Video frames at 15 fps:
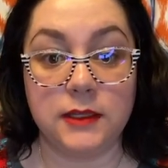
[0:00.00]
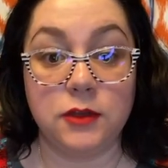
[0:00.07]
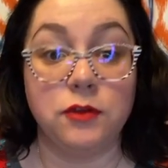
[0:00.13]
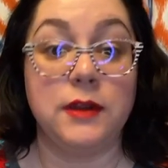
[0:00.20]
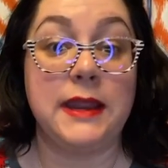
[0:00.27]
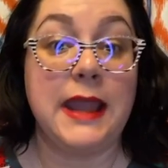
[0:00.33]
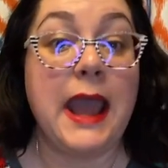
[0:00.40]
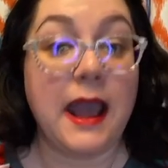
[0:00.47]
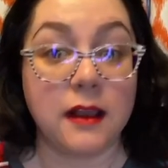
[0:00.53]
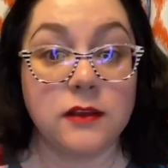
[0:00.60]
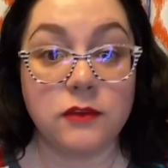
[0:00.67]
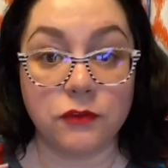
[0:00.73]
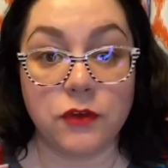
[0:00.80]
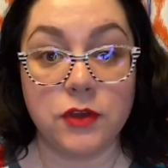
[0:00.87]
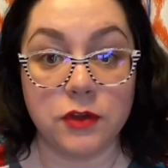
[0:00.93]
create
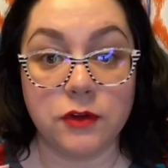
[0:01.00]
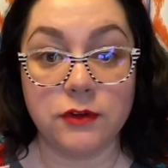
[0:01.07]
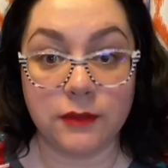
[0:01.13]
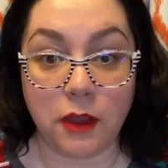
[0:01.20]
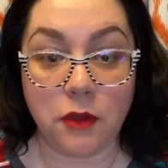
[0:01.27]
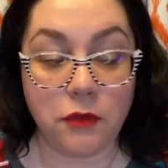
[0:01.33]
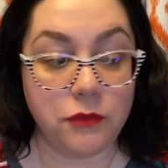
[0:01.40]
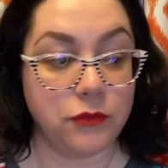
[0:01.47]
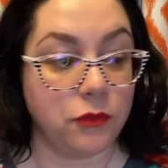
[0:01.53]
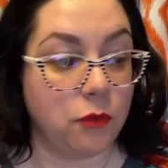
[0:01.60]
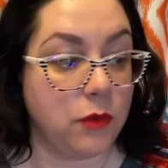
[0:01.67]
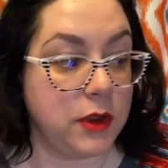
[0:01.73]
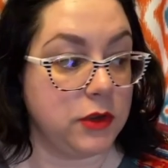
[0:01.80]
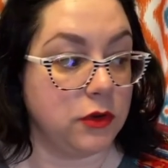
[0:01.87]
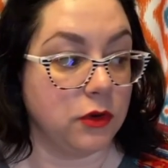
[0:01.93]
hacks for yourself
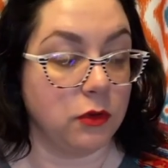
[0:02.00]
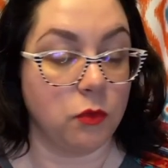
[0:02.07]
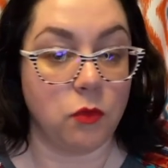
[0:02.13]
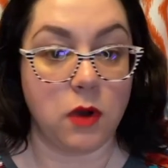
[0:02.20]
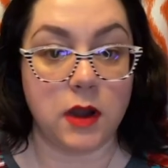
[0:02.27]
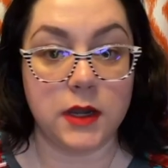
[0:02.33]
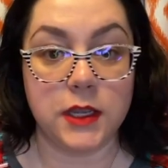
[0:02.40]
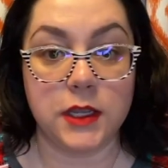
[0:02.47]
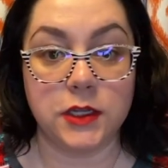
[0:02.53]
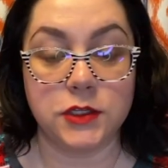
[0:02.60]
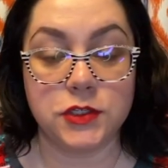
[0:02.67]
when you're wanting